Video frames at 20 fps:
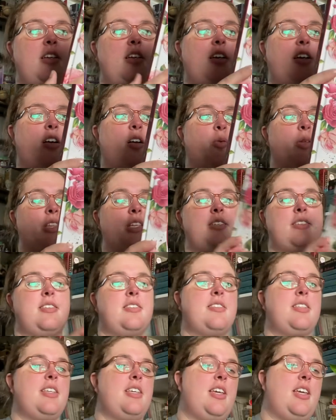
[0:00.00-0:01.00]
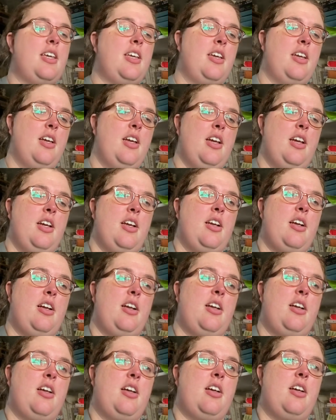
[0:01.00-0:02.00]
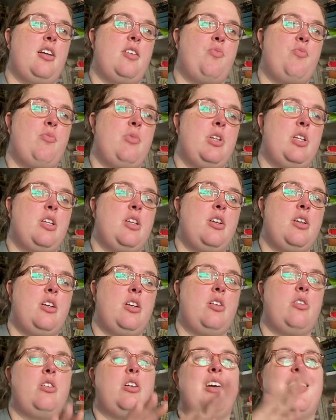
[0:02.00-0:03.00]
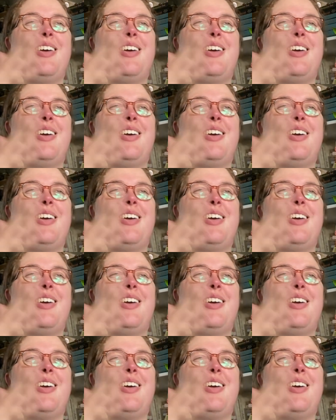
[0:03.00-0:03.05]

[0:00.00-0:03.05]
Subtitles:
and this is the I